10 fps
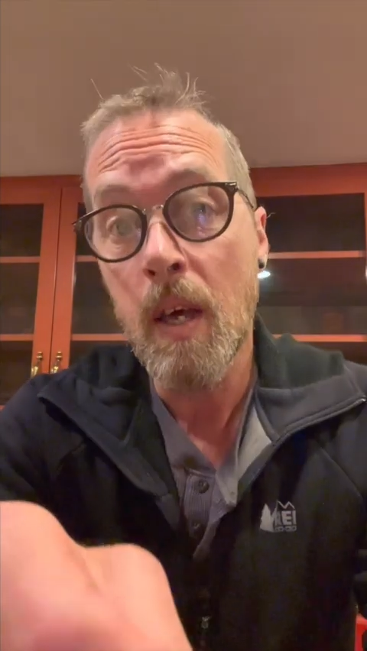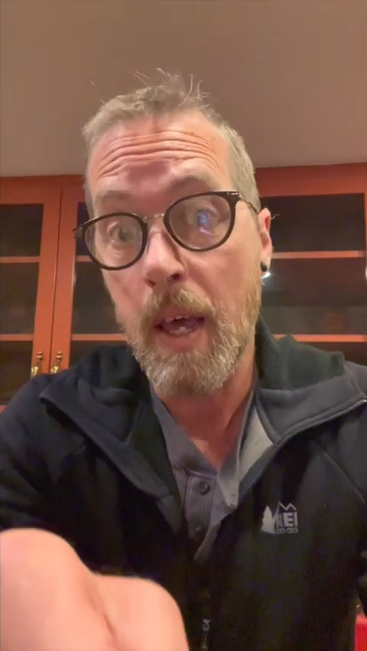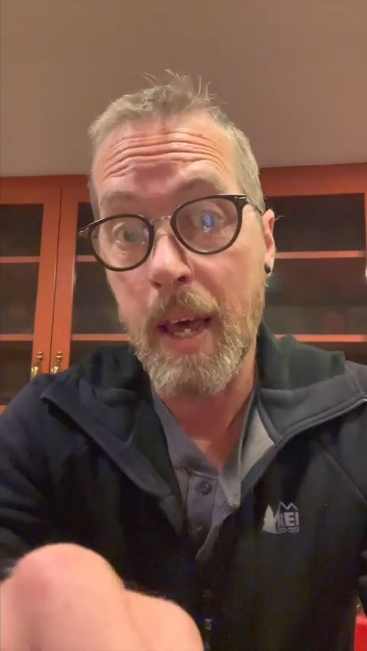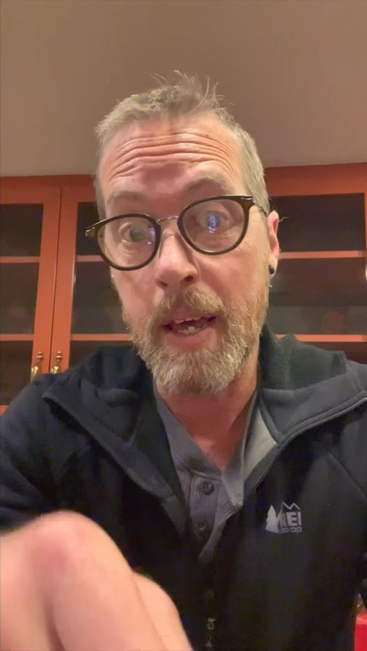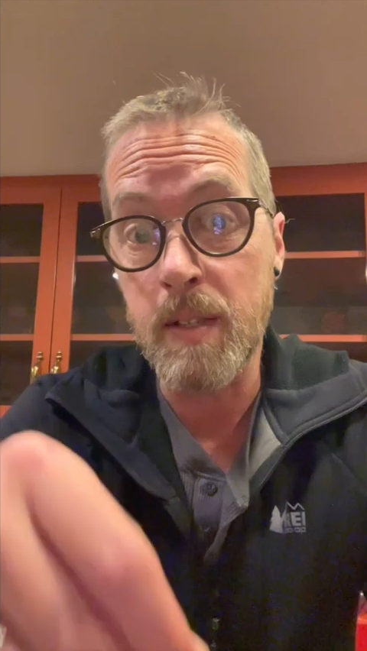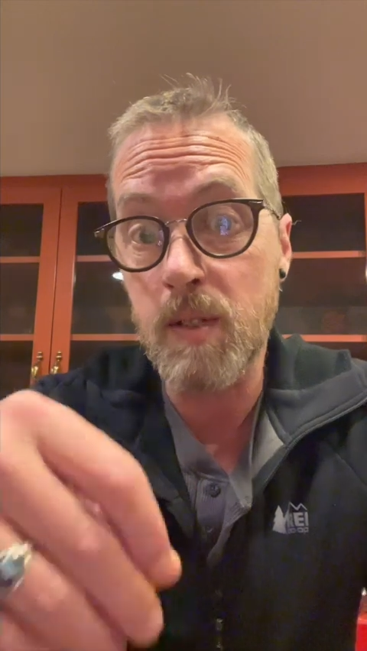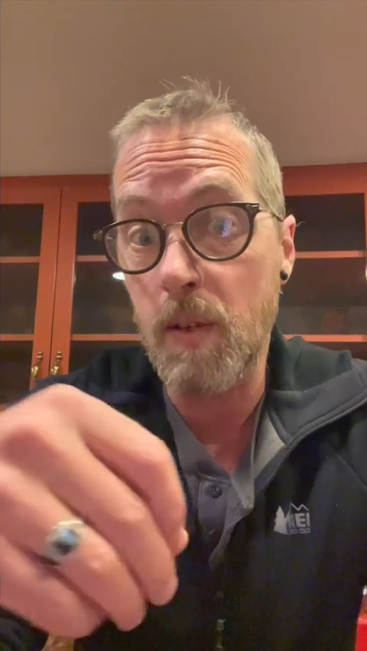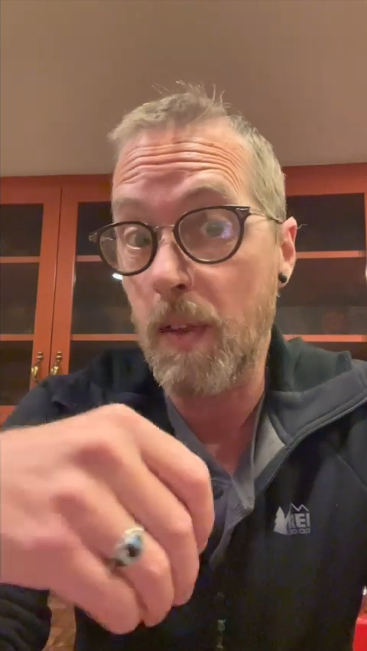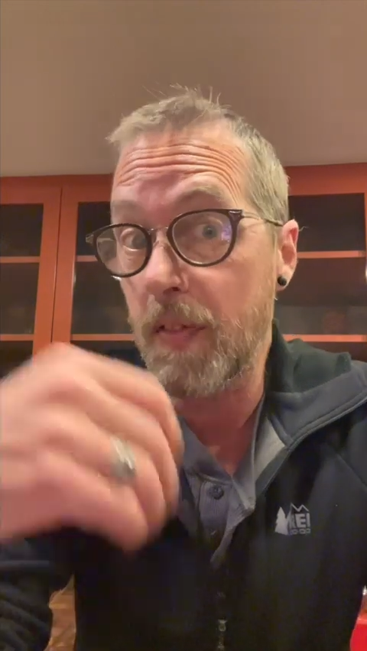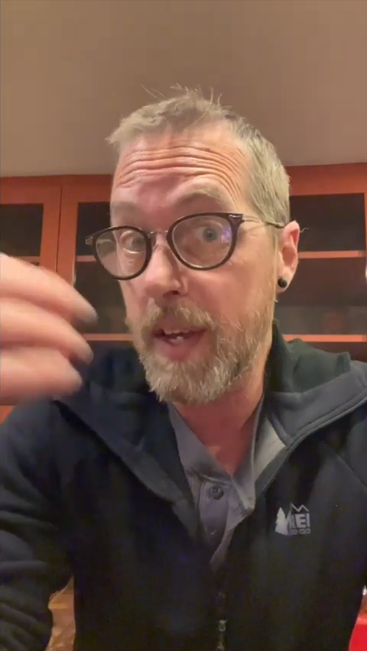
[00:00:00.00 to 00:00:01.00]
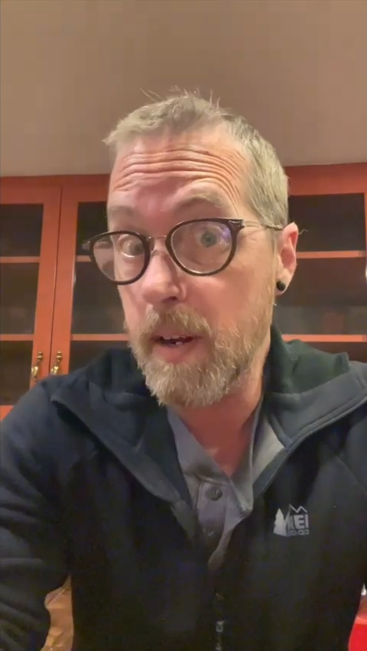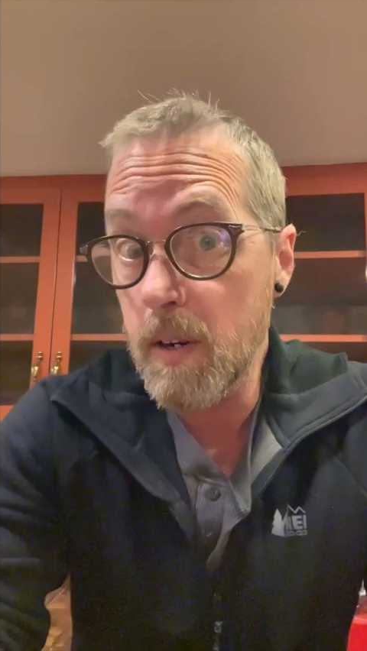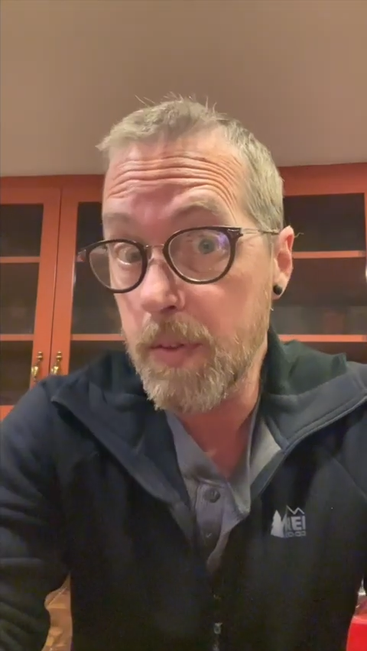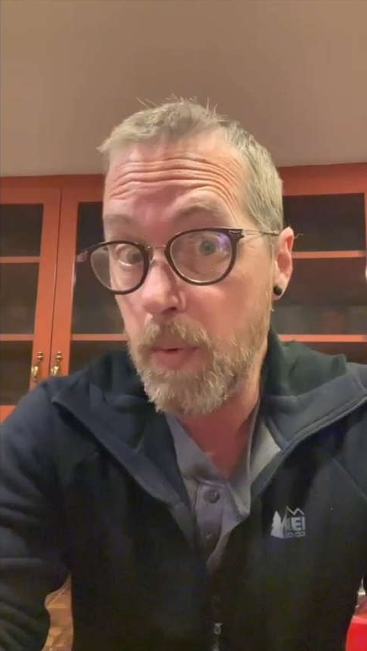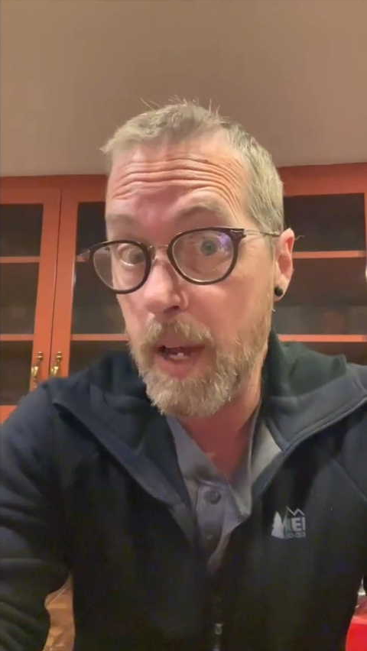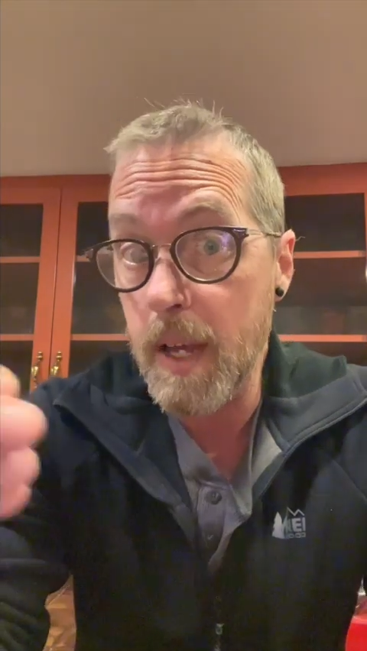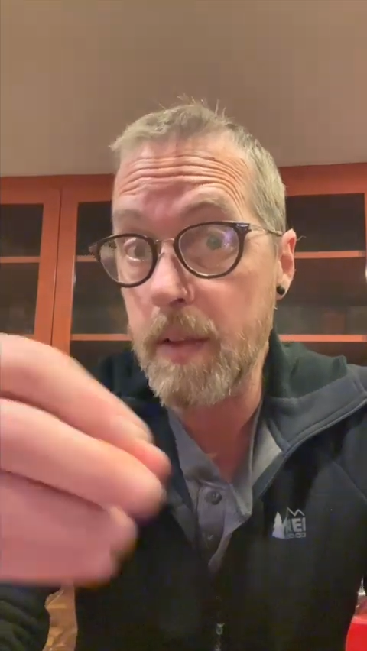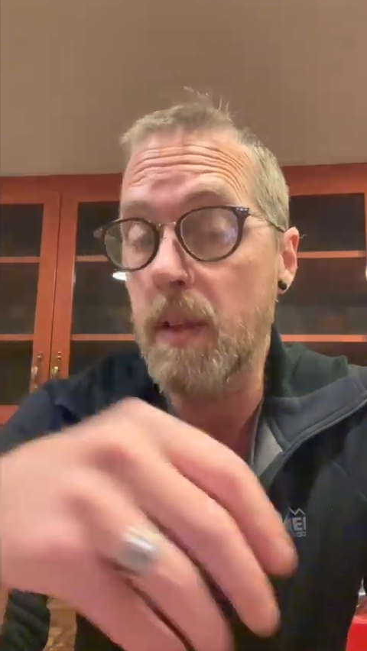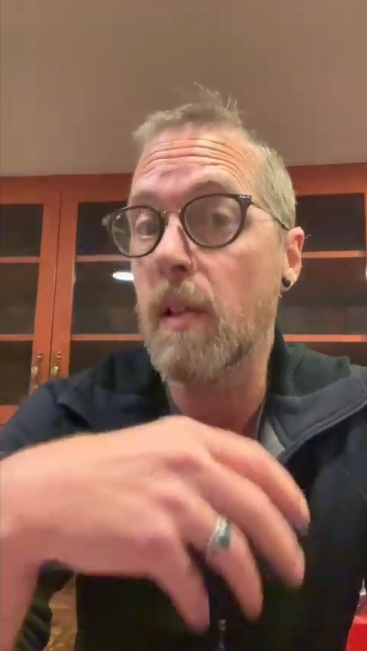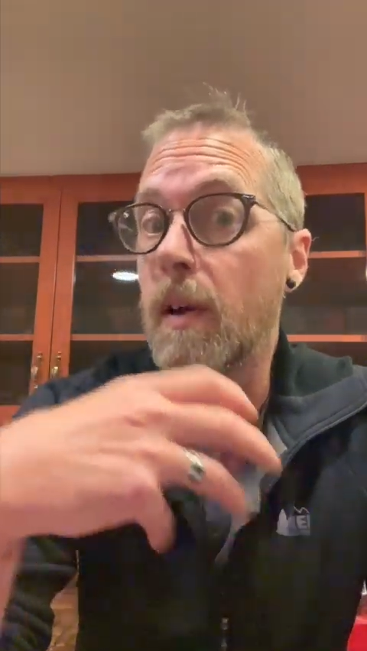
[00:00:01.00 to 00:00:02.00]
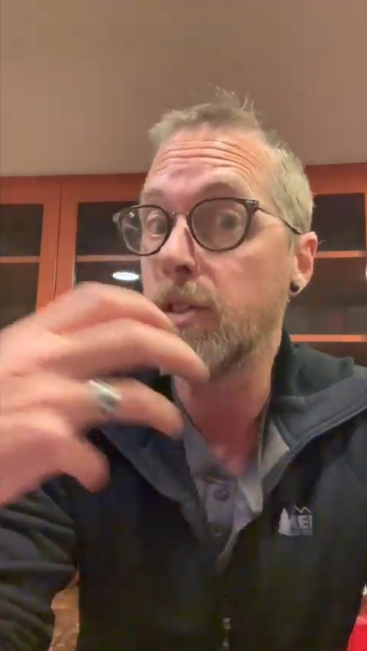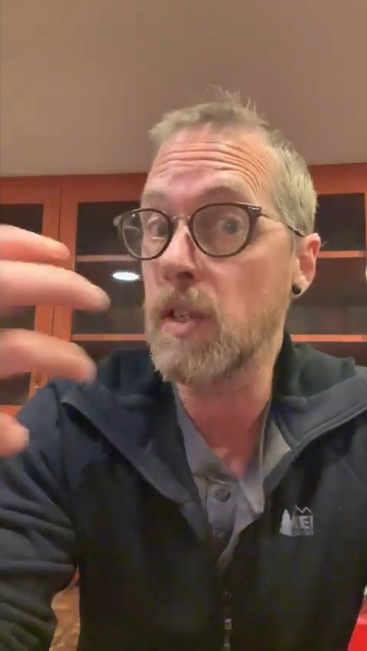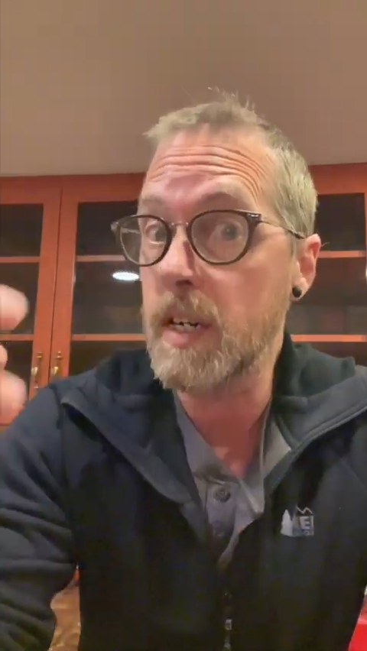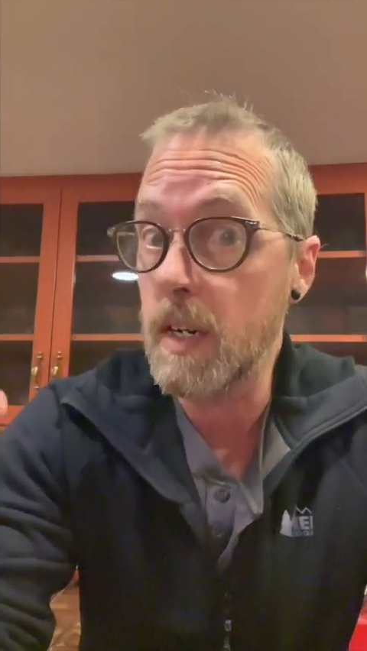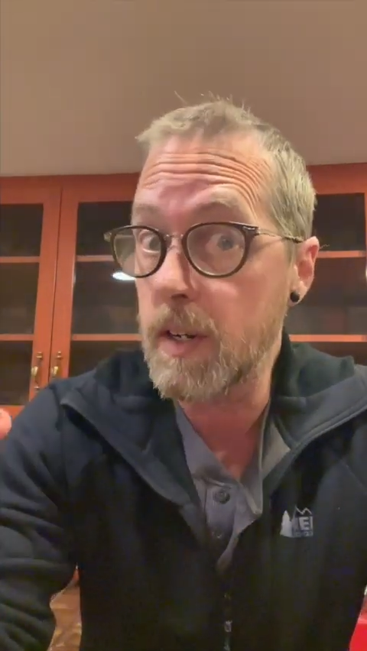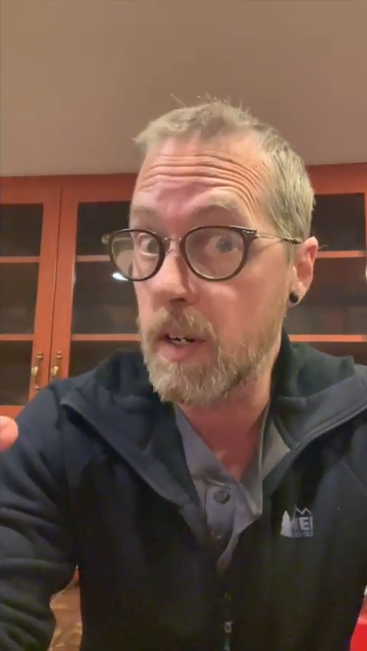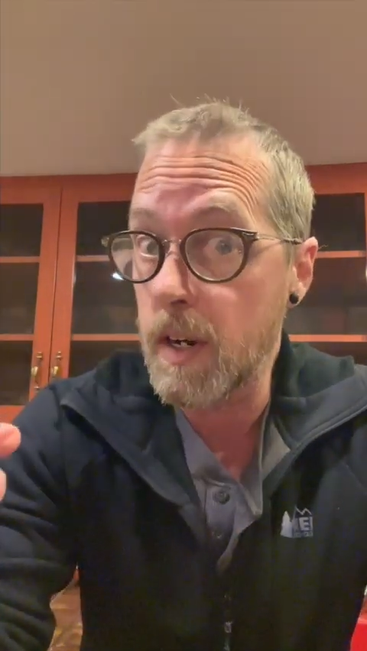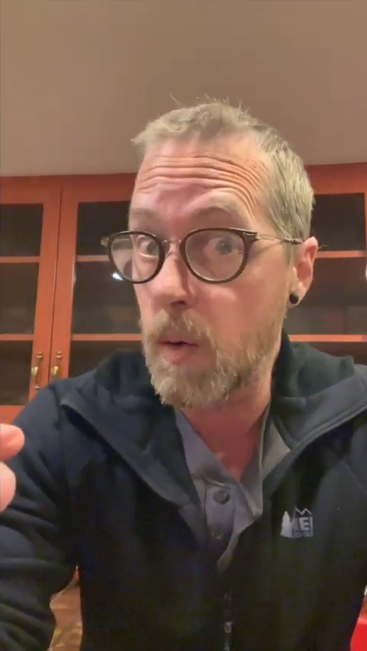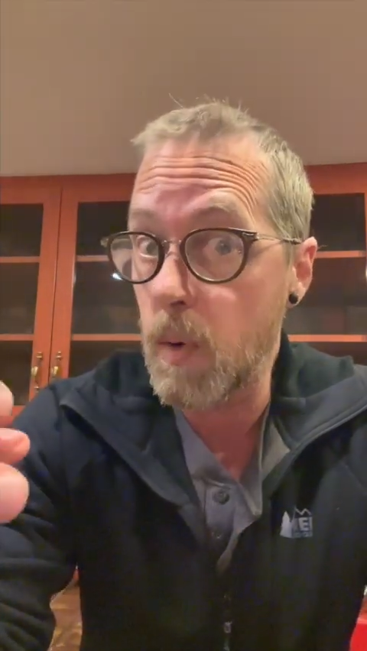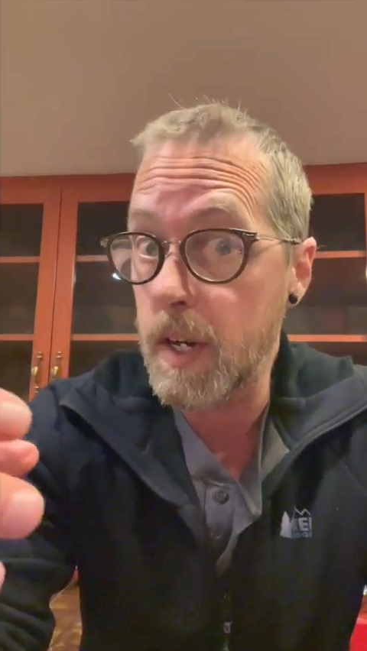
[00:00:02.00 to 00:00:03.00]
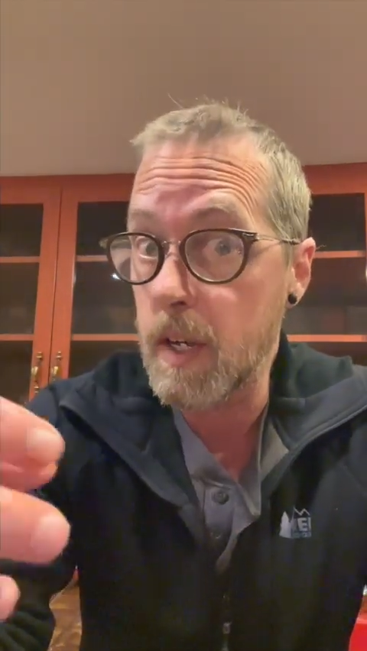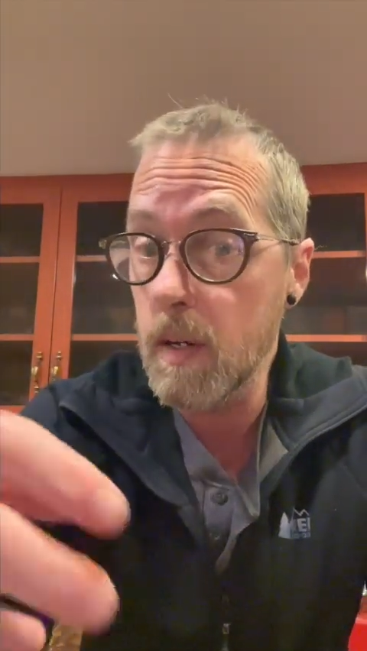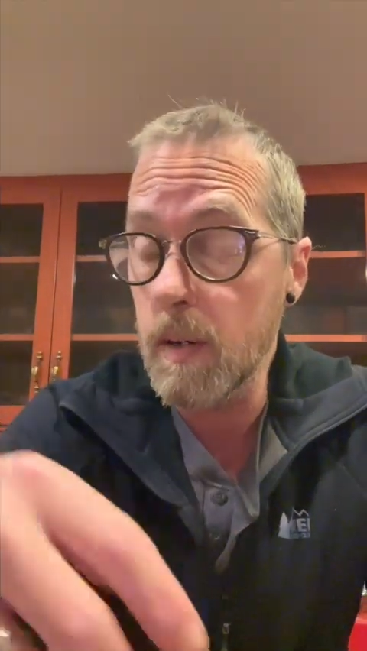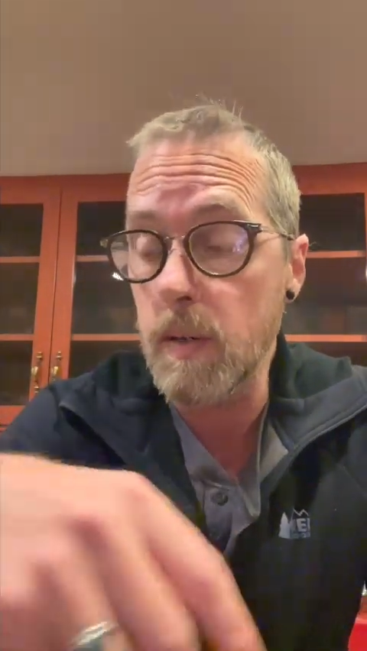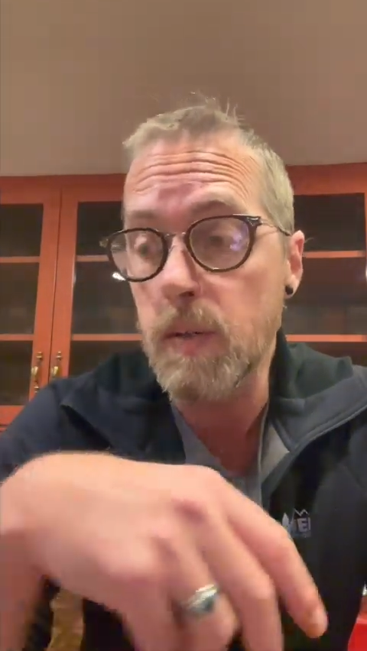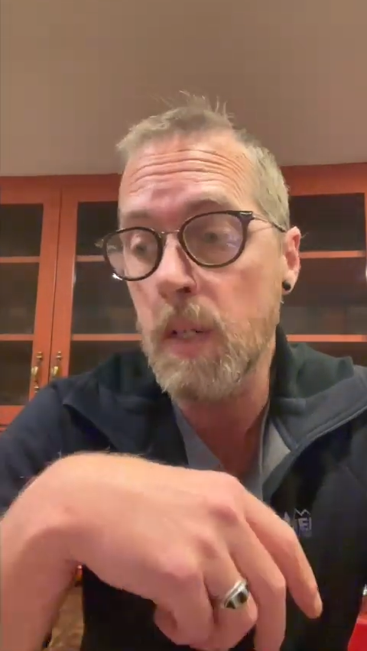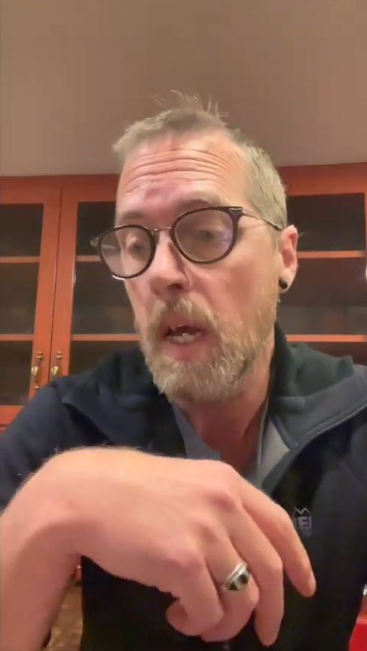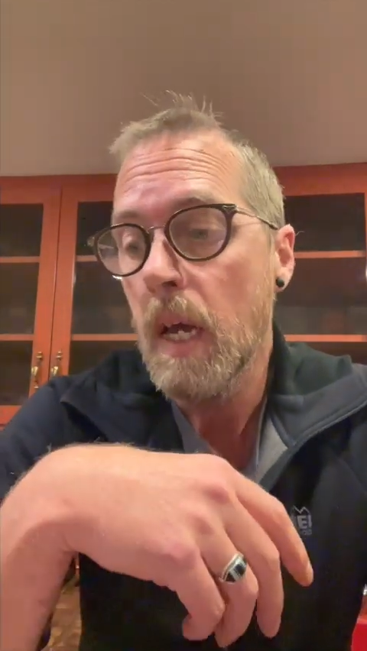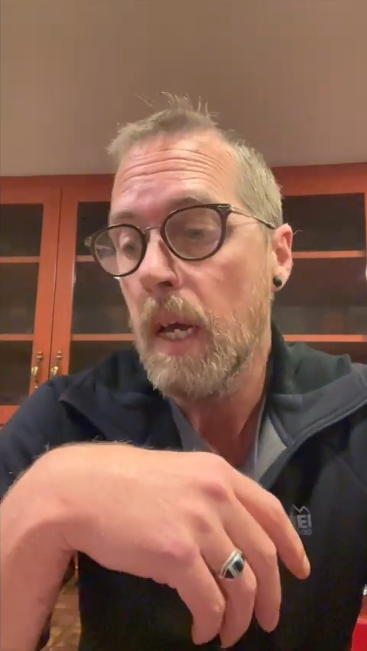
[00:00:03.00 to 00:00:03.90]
And so the thicker your thread, the larger needle you're going to want to use.